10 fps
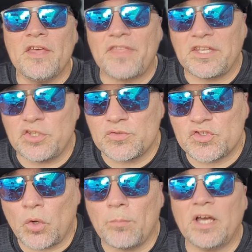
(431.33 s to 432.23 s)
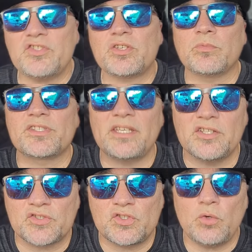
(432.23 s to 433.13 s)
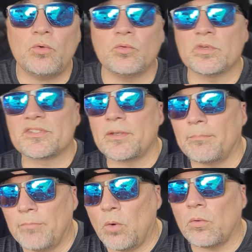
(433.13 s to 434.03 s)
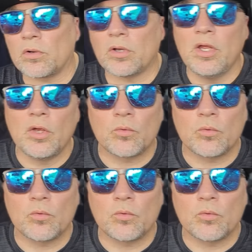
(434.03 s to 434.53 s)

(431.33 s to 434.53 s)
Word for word: Thank you so much, and we'll see you soon with some more